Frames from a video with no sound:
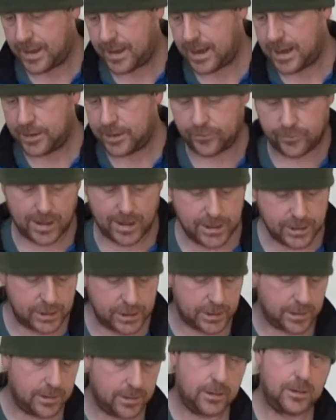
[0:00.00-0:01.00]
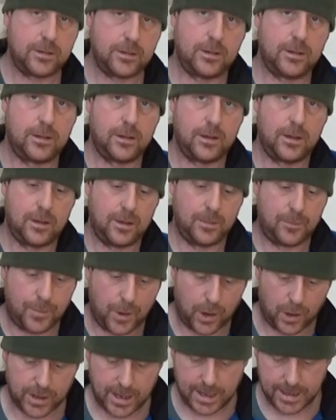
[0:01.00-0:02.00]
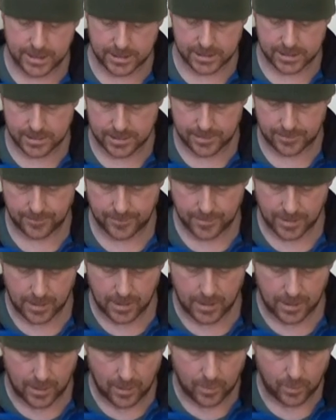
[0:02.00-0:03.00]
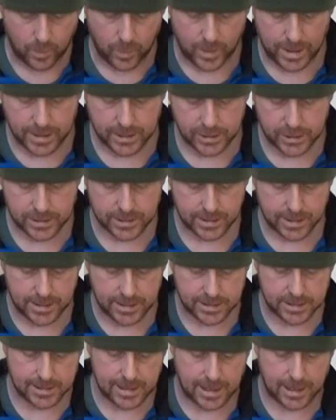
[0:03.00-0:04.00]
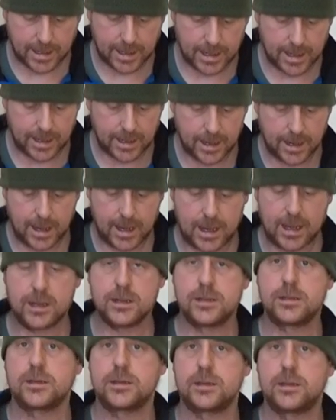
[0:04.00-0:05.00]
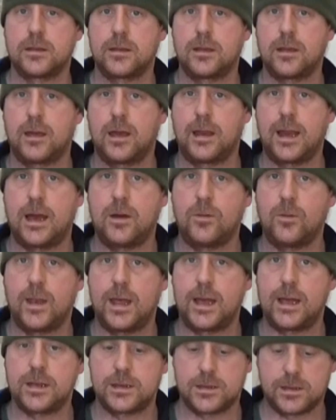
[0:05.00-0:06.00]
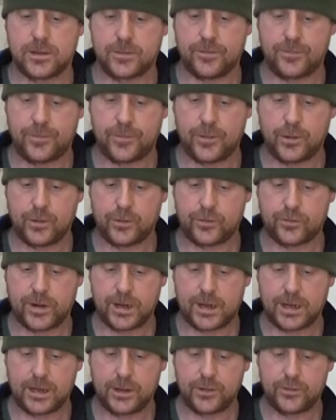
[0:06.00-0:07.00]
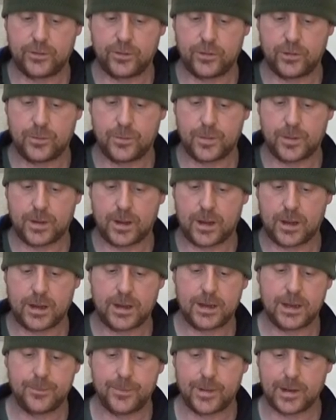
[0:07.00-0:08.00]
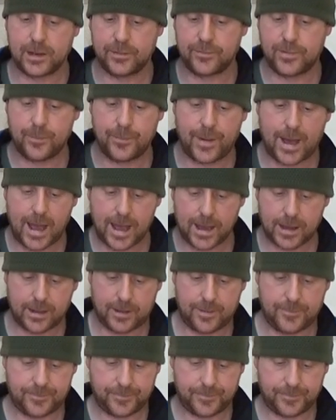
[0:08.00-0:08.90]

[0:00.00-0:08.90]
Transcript: hydration pocket, which incidentally has an outlet for your drinking tube uh, in the middle of the back.